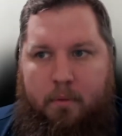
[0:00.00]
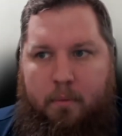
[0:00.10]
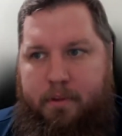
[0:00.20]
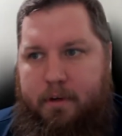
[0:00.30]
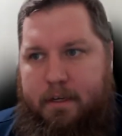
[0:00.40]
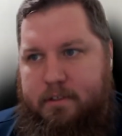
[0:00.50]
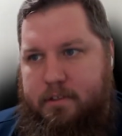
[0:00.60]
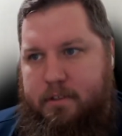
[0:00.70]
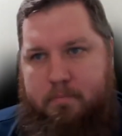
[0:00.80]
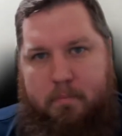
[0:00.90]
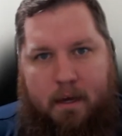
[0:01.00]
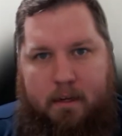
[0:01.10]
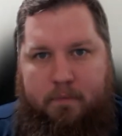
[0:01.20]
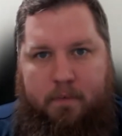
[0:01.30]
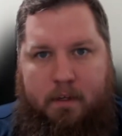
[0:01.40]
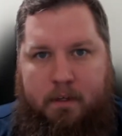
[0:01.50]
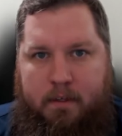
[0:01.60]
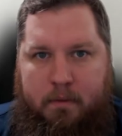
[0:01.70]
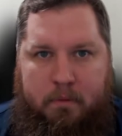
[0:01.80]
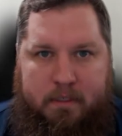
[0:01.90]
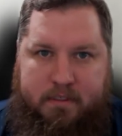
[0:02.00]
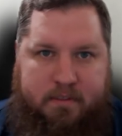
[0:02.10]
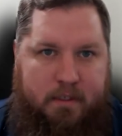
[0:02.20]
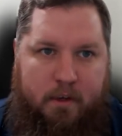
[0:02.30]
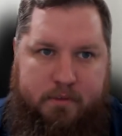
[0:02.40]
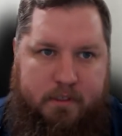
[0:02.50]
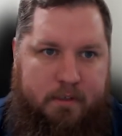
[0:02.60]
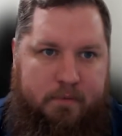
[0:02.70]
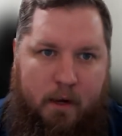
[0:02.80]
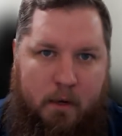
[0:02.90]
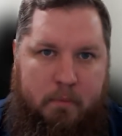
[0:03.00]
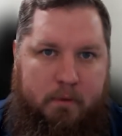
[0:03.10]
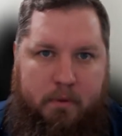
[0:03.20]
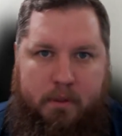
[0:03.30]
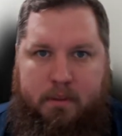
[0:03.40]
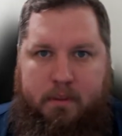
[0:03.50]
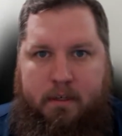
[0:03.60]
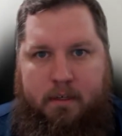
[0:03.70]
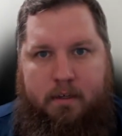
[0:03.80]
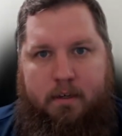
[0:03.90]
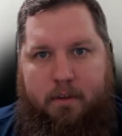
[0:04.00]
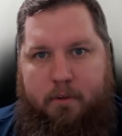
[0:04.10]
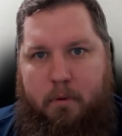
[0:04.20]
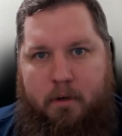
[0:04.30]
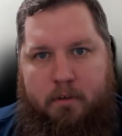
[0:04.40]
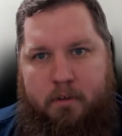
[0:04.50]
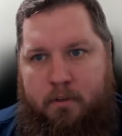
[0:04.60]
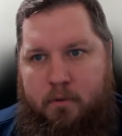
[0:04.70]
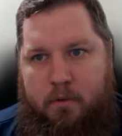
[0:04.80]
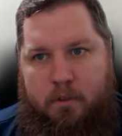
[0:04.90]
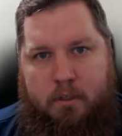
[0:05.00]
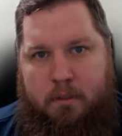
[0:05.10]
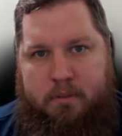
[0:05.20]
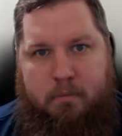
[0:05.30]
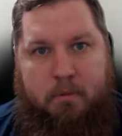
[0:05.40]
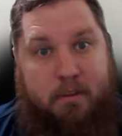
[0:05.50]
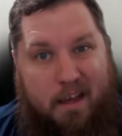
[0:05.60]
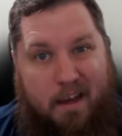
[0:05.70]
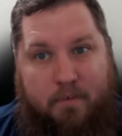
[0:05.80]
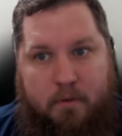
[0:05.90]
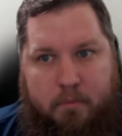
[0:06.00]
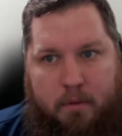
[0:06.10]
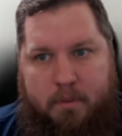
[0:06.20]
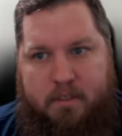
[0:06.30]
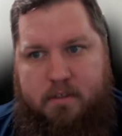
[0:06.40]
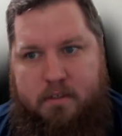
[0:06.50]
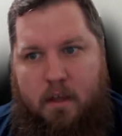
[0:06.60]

Whether it's out of an existing hosted environment with another partner or something they have on premise.